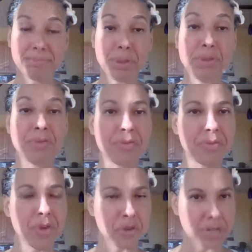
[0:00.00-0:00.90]
poof,
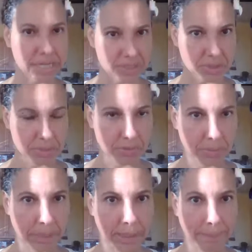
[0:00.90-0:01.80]
no transcripts
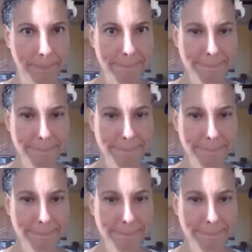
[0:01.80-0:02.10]
for me.